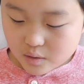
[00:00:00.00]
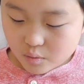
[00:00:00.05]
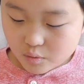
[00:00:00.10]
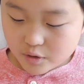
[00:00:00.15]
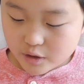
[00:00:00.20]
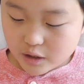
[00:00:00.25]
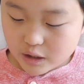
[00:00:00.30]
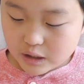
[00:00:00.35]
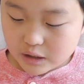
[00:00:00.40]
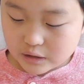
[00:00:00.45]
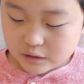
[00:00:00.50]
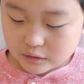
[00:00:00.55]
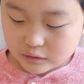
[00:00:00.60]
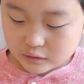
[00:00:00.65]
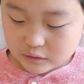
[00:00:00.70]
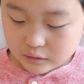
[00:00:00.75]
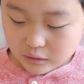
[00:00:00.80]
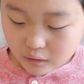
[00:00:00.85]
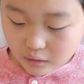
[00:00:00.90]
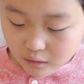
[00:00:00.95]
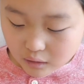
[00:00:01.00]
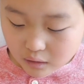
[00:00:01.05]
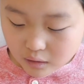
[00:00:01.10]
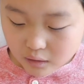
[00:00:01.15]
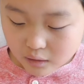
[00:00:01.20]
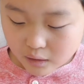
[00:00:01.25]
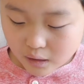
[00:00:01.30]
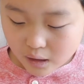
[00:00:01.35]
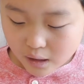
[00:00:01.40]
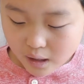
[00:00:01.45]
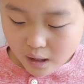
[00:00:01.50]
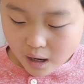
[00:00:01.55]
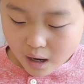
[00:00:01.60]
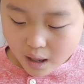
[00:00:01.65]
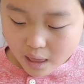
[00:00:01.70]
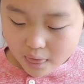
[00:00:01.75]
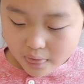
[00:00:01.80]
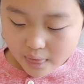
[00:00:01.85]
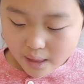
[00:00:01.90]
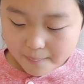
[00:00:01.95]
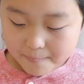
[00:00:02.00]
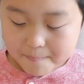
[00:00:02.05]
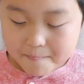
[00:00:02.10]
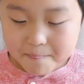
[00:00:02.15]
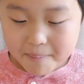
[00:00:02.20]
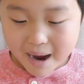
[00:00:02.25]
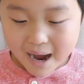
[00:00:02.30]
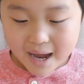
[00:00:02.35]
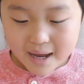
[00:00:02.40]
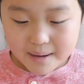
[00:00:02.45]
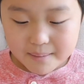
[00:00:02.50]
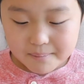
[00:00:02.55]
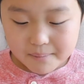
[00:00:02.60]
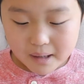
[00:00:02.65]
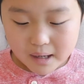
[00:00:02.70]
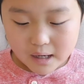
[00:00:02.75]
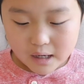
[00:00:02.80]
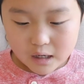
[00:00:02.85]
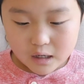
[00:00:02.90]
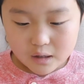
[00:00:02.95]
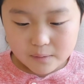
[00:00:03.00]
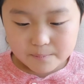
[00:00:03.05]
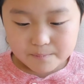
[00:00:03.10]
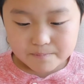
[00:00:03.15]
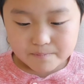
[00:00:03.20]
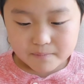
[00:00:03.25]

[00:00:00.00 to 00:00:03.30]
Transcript: we learn that Bai Ma